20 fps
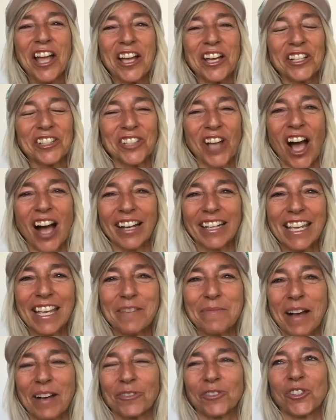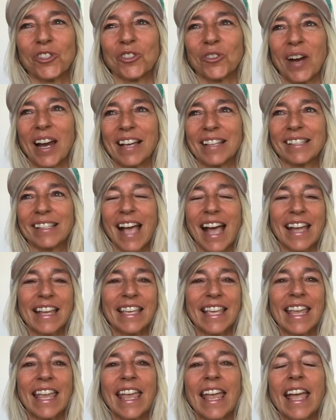talking about stress, I
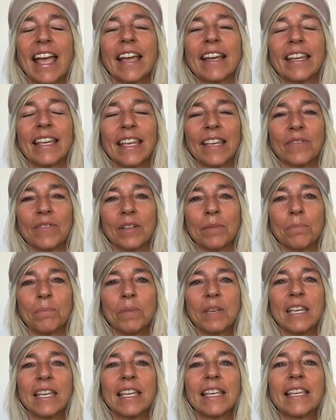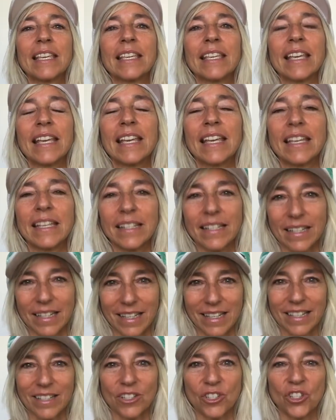can't even begin
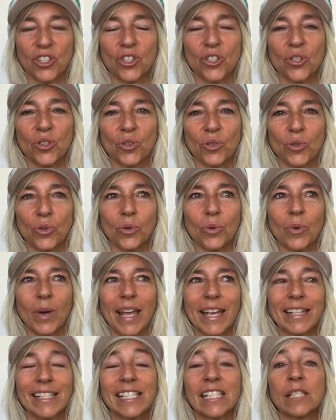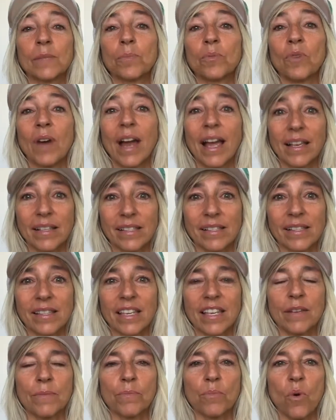to express
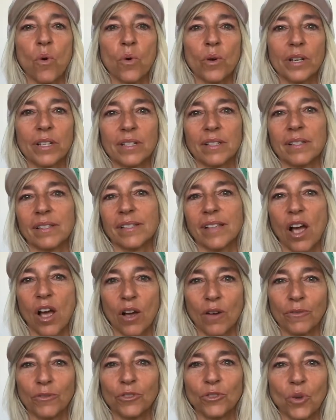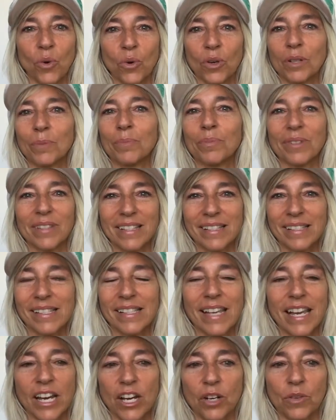the importance of your bliss
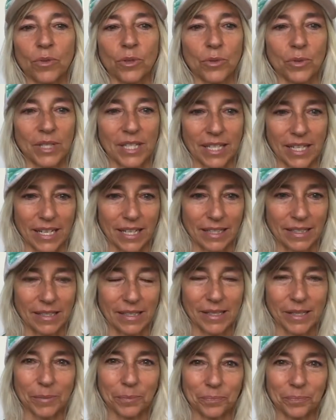care routines.